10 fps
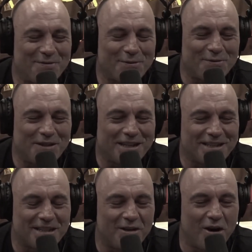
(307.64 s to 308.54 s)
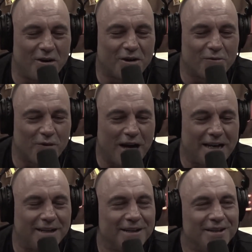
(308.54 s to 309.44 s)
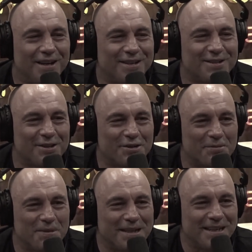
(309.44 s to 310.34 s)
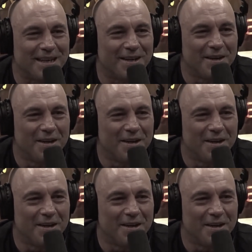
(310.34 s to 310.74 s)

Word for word: ever fucking say, "Oh, you're right"? Yeah. No, on social it, media, it never